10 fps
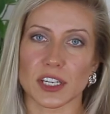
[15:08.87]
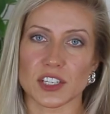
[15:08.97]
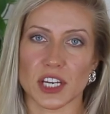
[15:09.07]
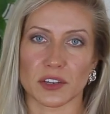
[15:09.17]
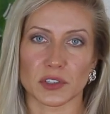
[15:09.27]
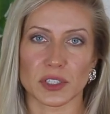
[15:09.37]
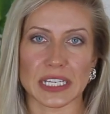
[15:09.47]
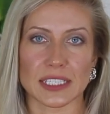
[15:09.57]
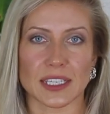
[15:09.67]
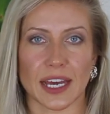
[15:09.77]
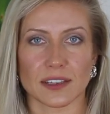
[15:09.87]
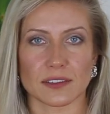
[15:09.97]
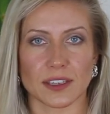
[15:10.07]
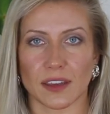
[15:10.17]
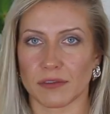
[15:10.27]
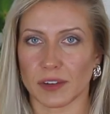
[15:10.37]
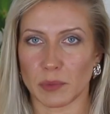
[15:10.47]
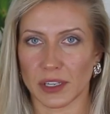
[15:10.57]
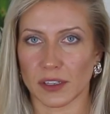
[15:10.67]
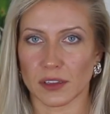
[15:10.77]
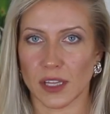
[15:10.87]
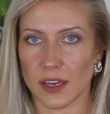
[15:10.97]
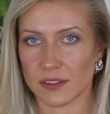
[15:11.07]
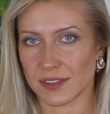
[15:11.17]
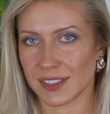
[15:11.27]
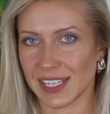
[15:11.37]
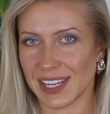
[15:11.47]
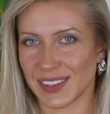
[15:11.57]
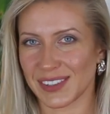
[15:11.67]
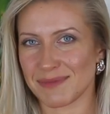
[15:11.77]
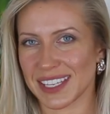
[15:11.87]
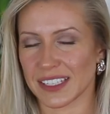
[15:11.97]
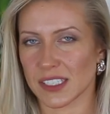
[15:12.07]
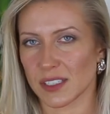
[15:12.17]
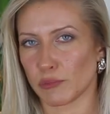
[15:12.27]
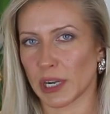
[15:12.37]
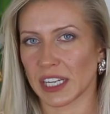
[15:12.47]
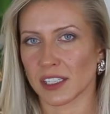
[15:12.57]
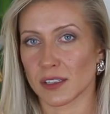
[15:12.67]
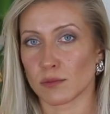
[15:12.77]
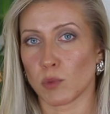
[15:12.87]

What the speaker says: in general, and not everybody loves neon because it's bright, it's